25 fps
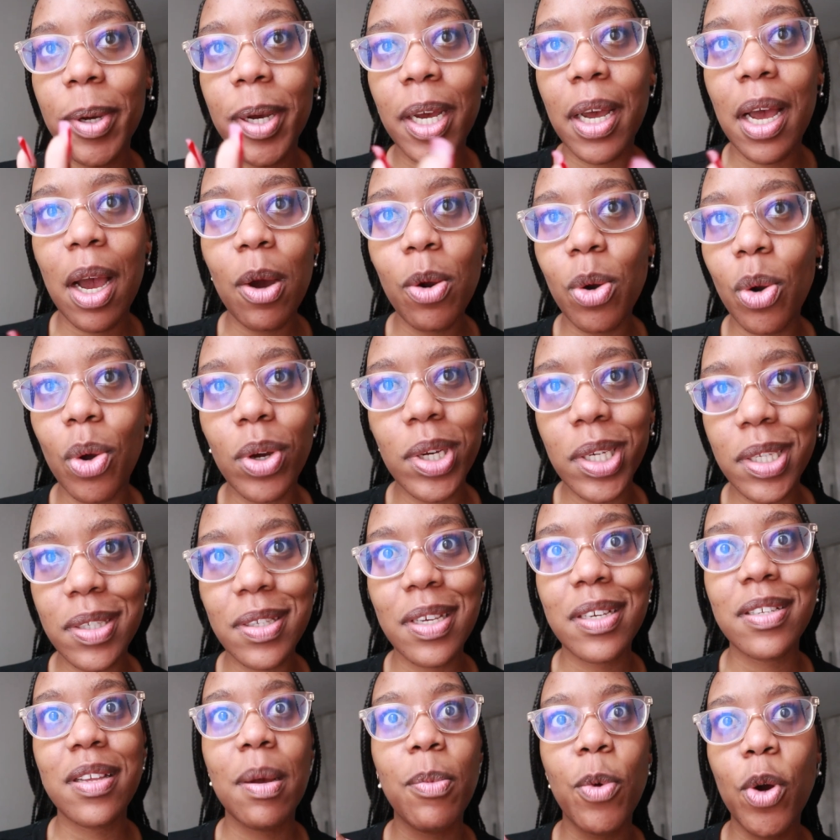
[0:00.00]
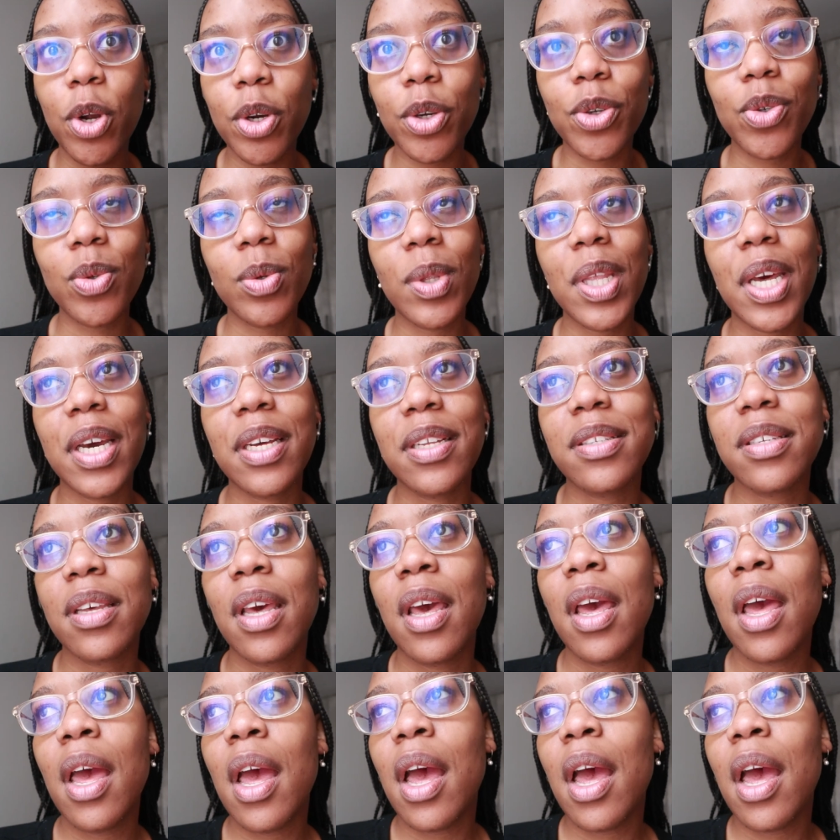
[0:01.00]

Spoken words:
How long it takes, I'm gonna do that.